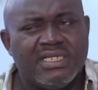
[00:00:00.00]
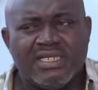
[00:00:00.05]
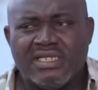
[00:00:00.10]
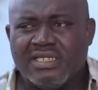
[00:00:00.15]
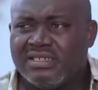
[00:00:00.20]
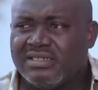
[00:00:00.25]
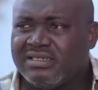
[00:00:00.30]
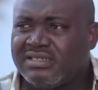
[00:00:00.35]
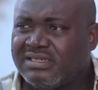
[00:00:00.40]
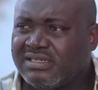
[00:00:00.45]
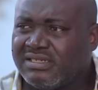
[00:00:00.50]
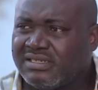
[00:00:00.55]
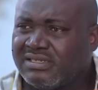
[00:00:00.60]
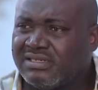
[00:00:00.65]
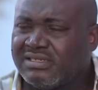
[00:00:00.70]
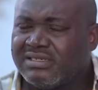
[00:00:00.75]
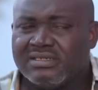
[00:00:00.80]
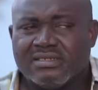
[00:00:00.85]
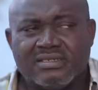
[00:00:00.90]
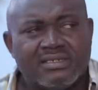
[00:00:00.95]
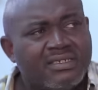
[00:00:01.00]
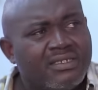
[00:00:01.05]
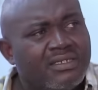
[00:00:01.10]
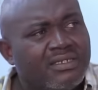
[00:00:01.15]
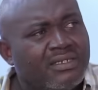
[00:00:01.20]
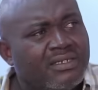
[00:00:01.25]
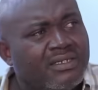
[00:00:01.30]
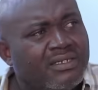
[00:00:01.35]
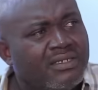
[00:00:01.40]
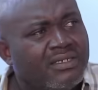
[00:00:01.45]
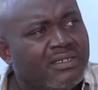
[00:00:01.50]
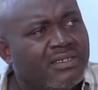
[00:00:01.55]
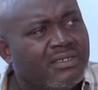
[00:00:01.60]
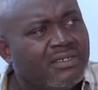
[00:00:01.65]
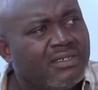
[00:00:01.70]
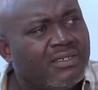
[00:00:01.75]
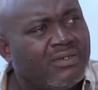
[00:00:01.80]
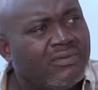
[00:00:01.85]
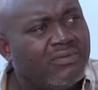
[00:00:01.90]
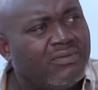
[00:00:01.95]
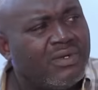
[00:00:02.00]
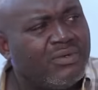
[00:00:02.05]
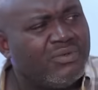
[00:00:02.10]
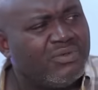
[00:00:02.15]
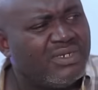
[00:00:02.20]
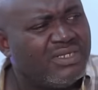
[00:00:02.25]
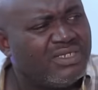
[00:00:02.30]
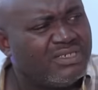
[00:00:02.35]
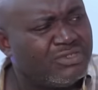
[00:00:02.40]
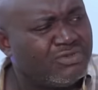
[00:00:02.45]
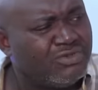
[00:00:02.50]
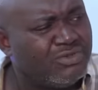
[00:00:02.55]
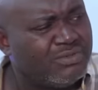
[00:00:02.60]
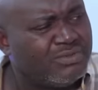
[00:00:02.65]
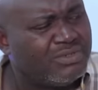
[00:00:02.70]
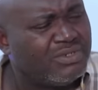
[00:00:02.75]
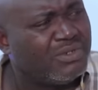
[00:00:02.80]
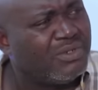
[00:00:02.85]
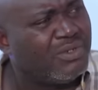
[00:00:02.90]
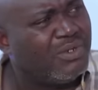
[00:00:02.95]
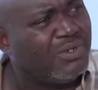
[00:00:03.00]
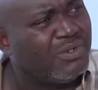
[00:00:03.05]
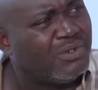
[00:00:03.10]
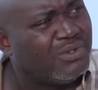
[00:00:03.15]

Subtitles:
Deji. Why would he stoop so